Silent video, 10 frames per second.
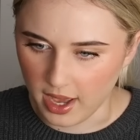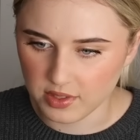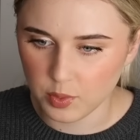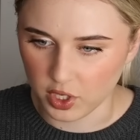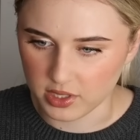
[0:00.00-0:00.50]
I
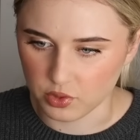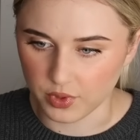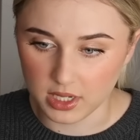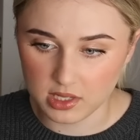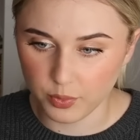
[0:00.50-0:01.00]
have to be honest, I was
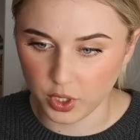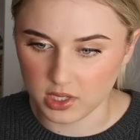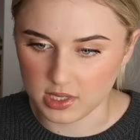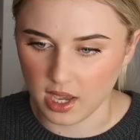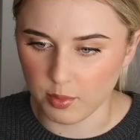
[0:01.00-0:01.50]
really disappointed
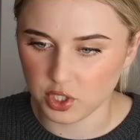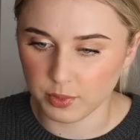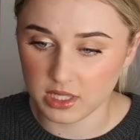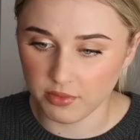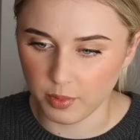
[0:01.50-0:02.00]
to see how much
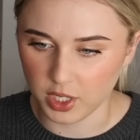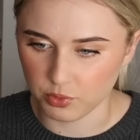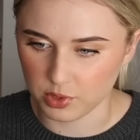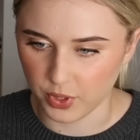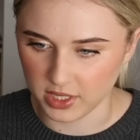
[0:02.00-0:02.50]

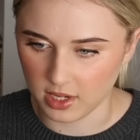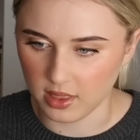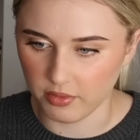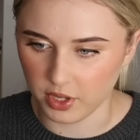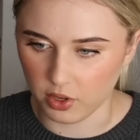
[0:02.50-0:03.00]
misinformation was present in
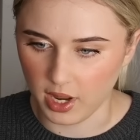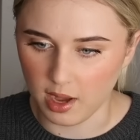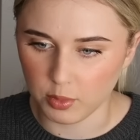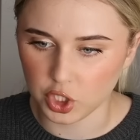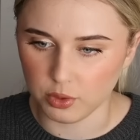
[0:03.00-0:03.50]
that video and
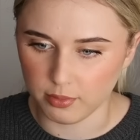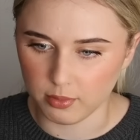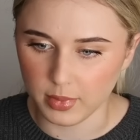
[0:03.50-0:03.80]
how much he